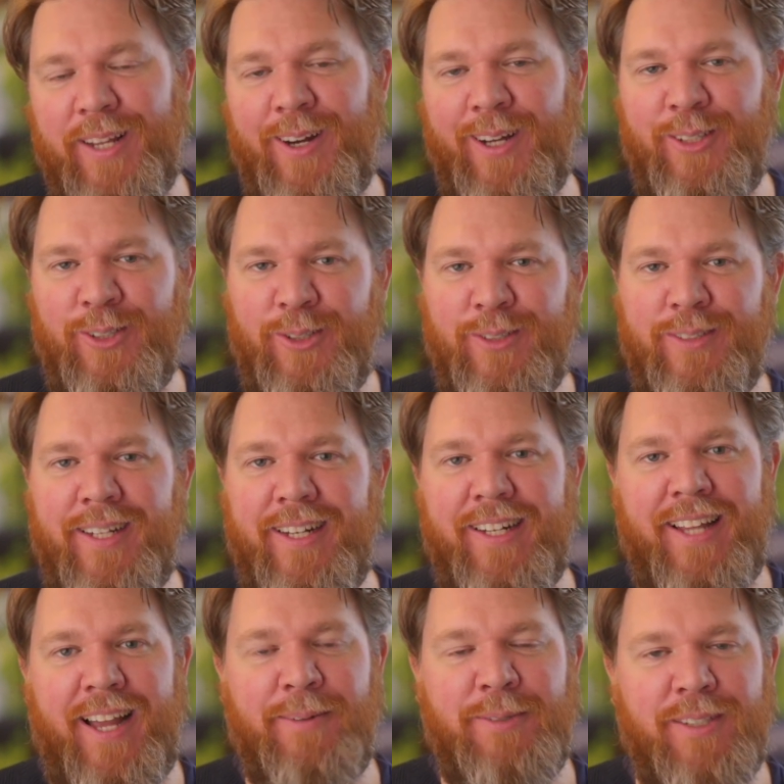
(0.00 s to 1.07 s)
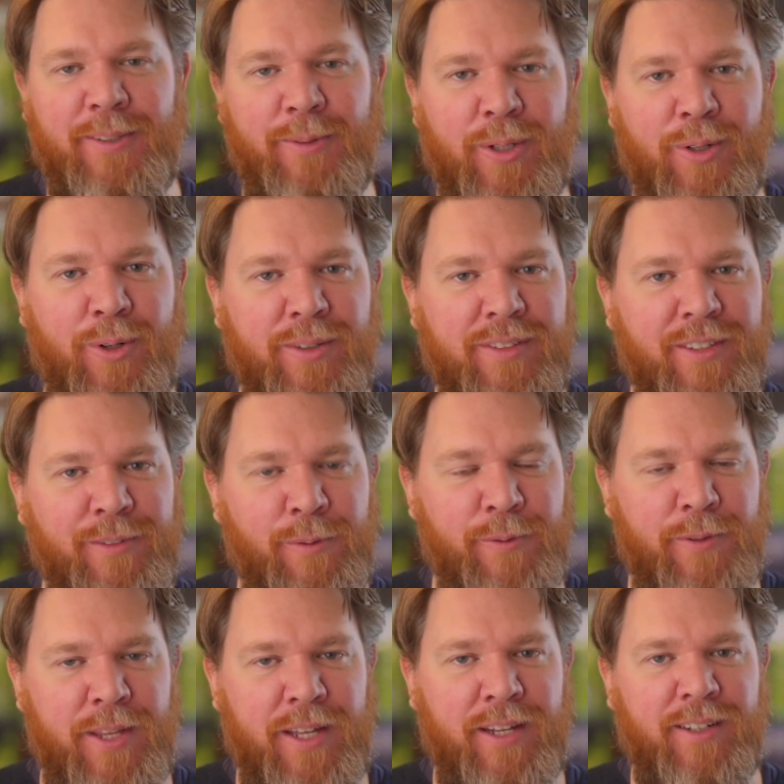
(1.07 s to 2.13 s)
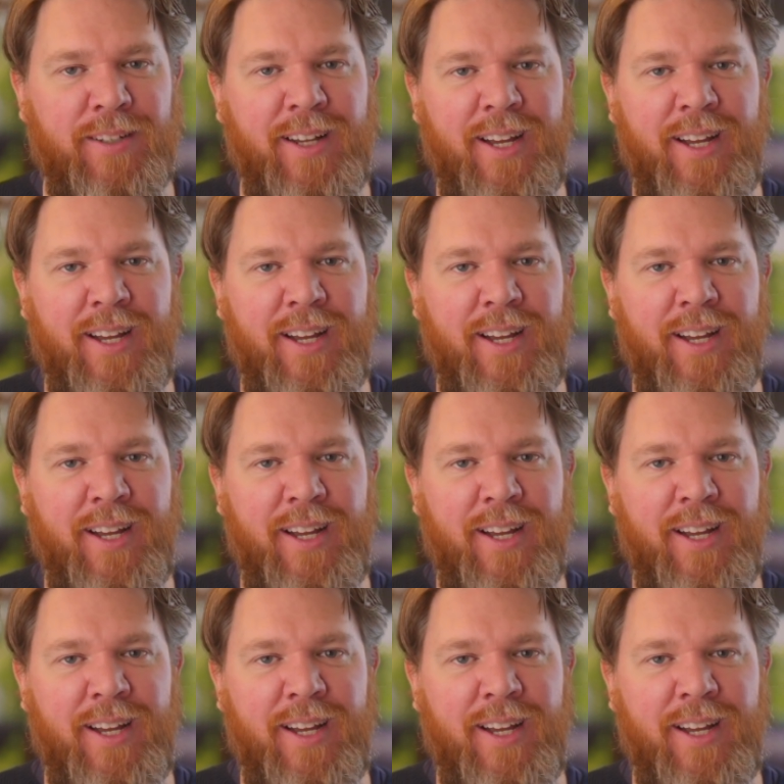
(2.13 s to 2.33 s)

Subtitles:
I used Tana Capture to record some of the